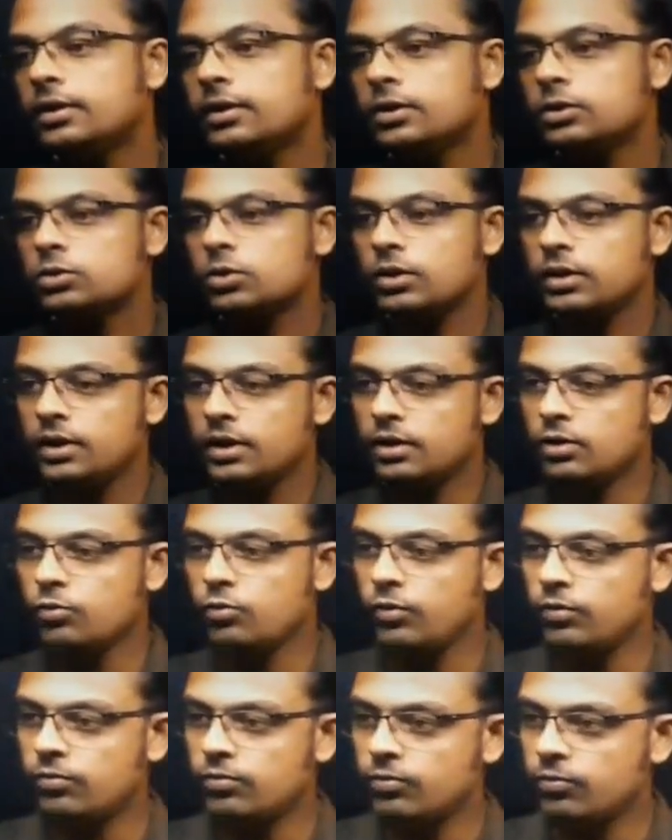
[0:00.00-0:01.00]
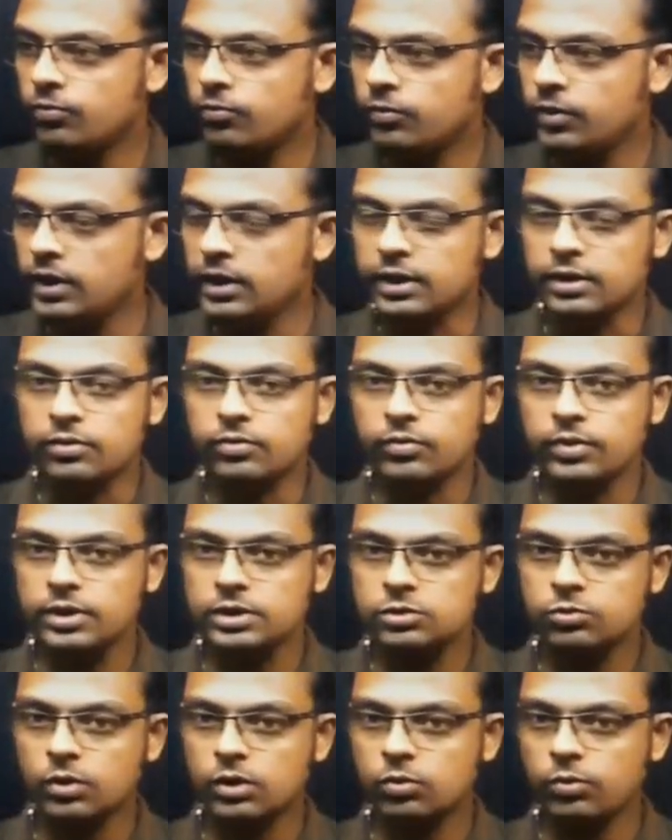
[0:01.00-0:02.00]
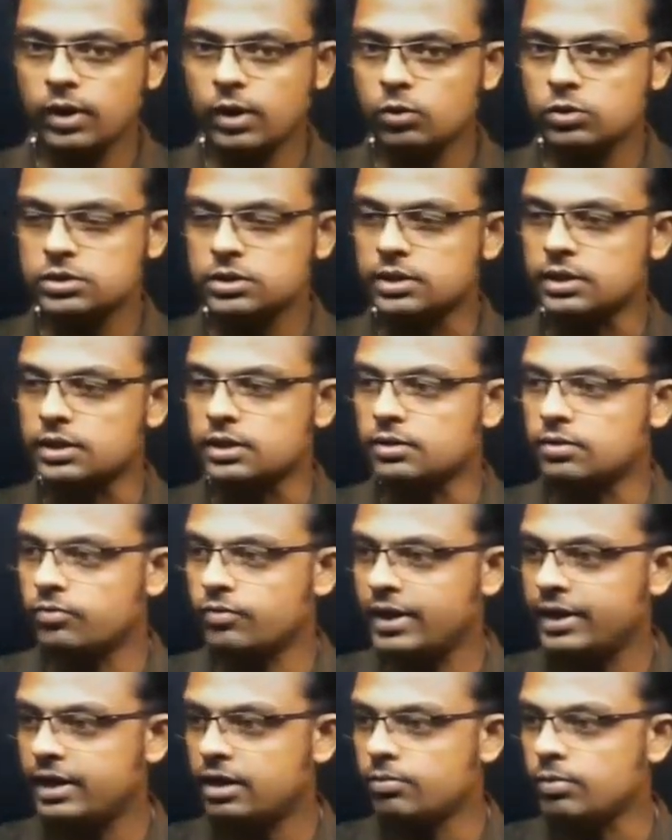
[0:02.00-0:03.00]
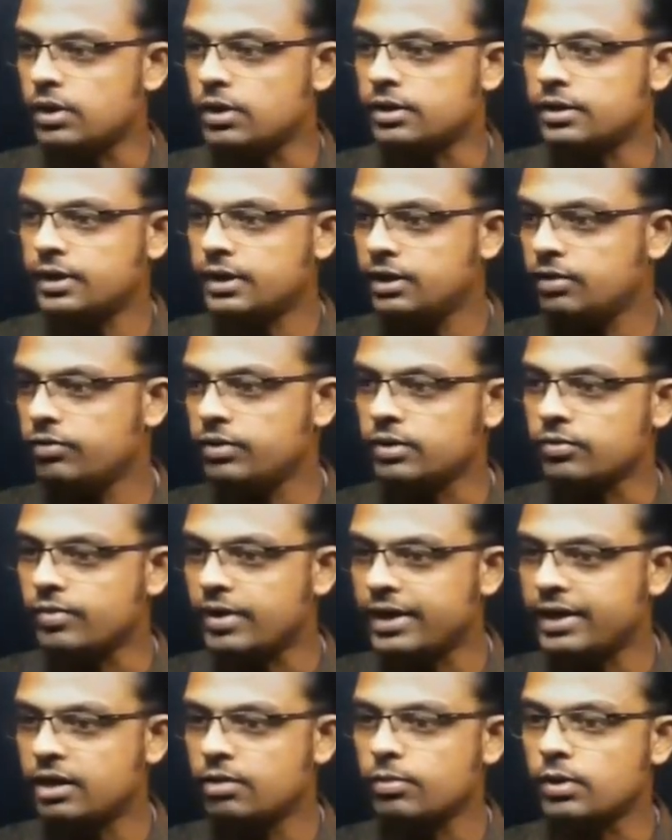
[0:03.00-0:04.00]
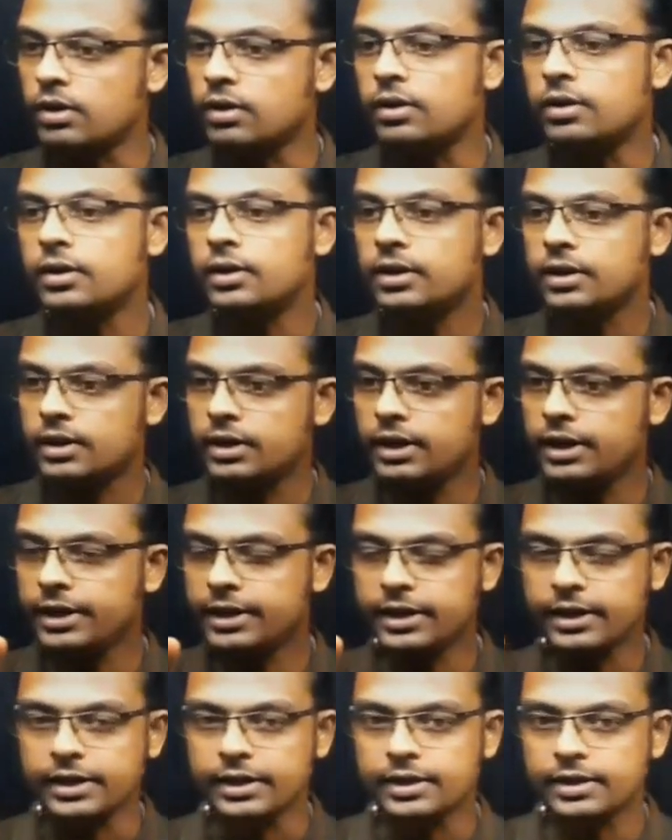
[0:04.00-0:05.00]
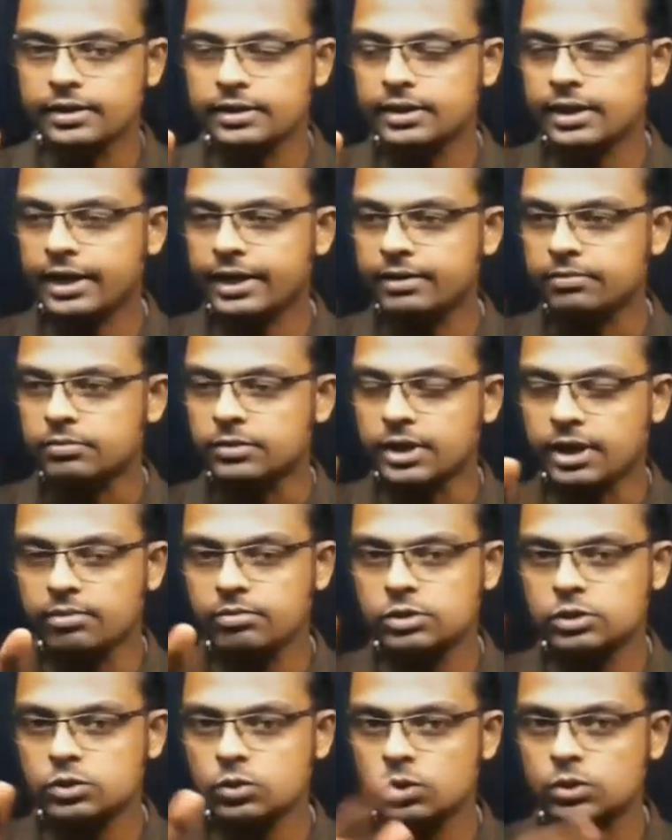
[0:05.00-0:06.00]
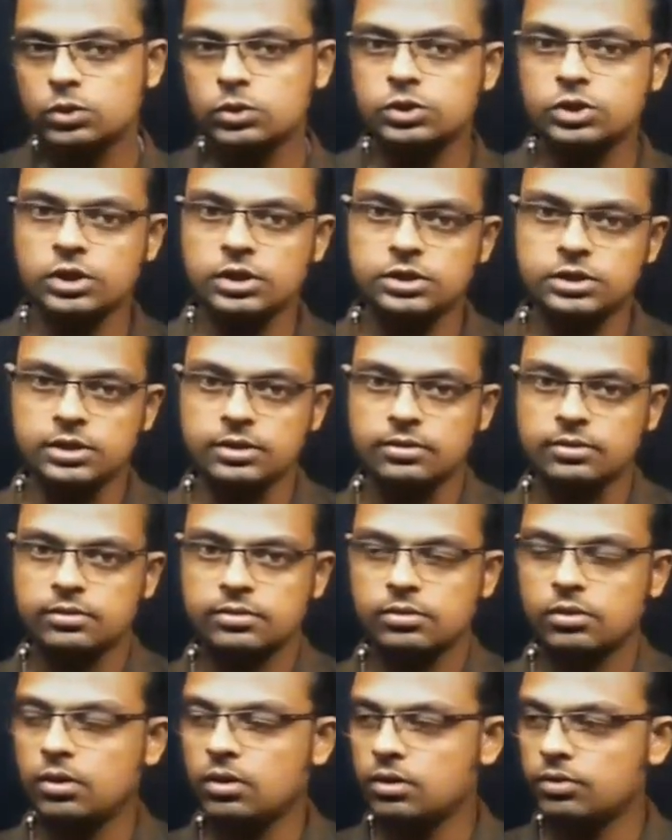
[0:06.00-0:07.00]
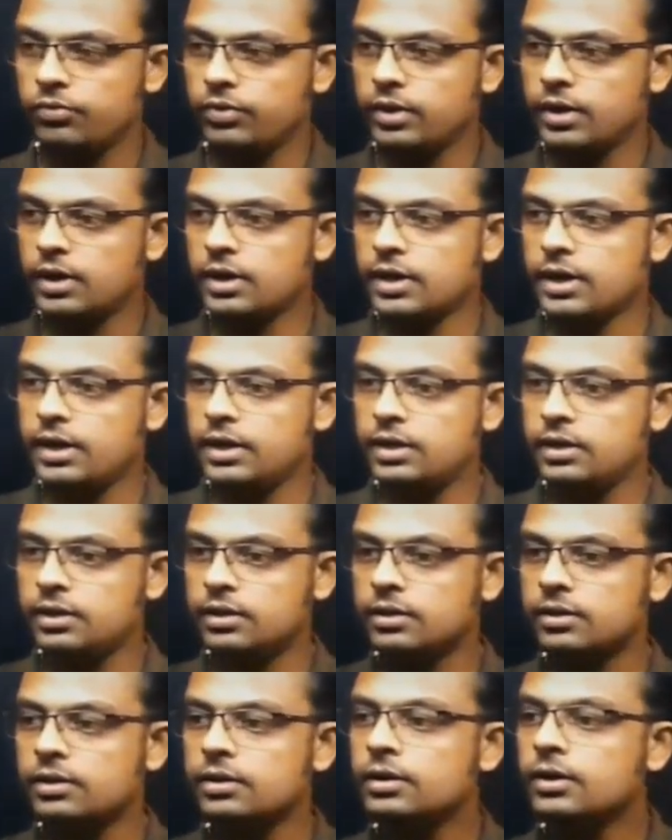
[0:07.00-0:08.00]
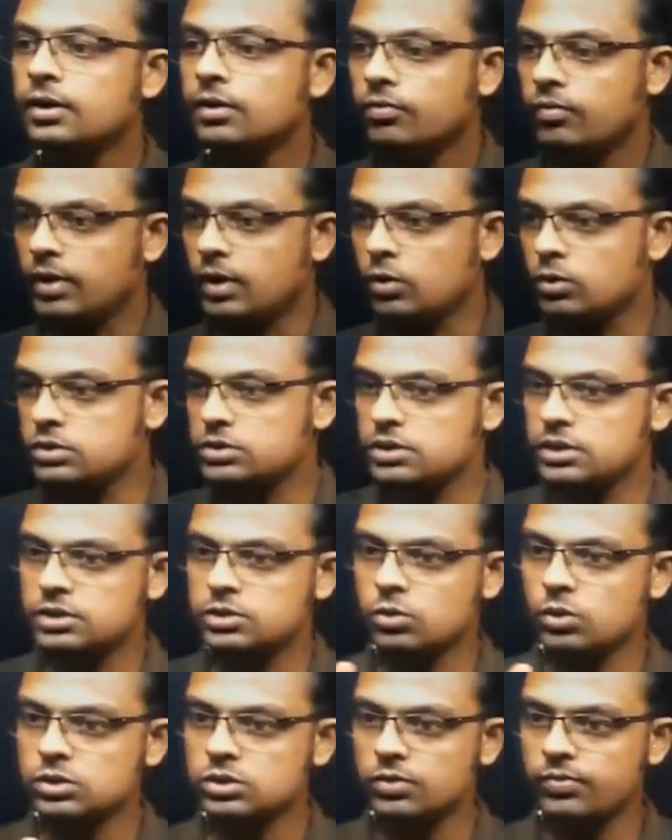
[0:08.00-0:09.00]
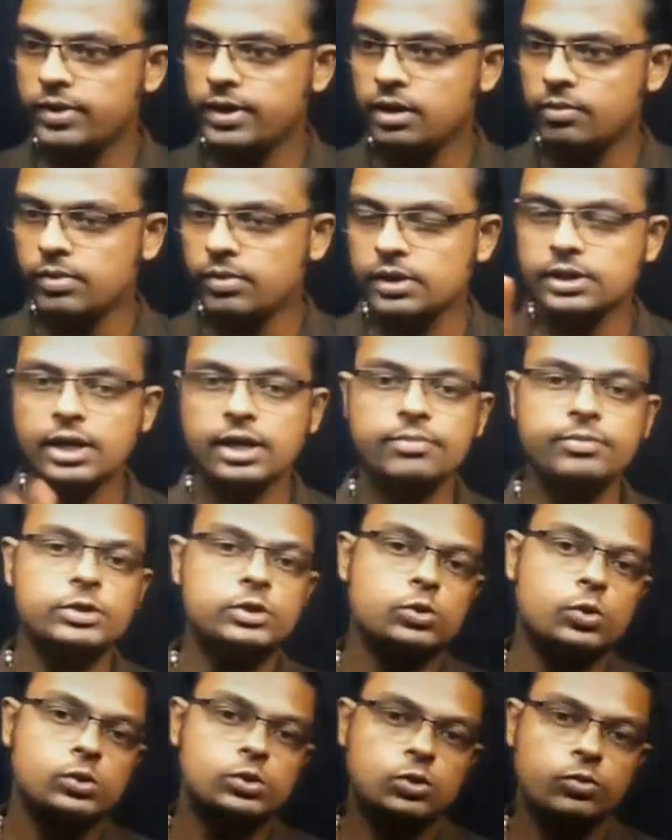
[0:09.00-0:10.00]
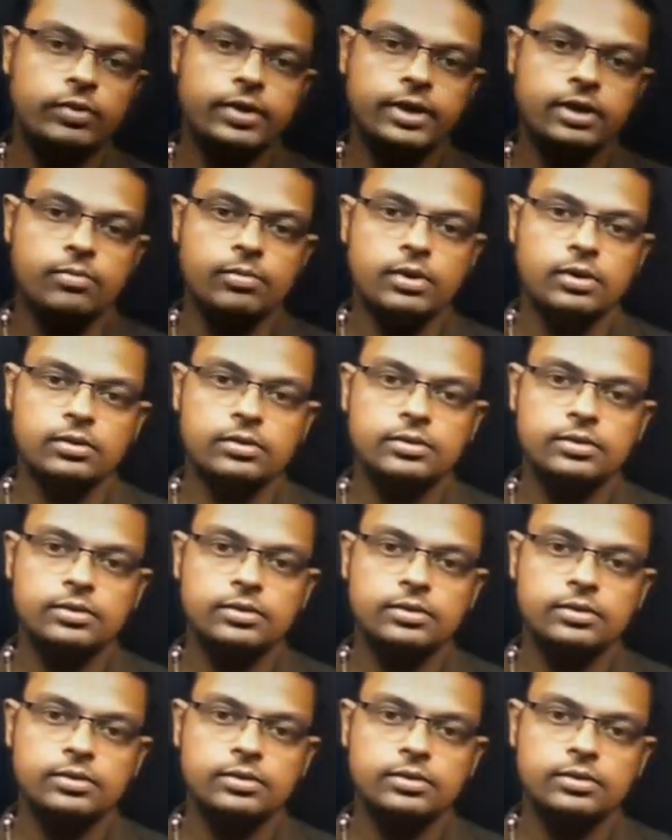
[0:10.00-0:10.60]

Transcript: So here v is what? Velocity, variable, dv, variable, dt, time is also changing. Or we can write here, velocity is also variable, time is also variable.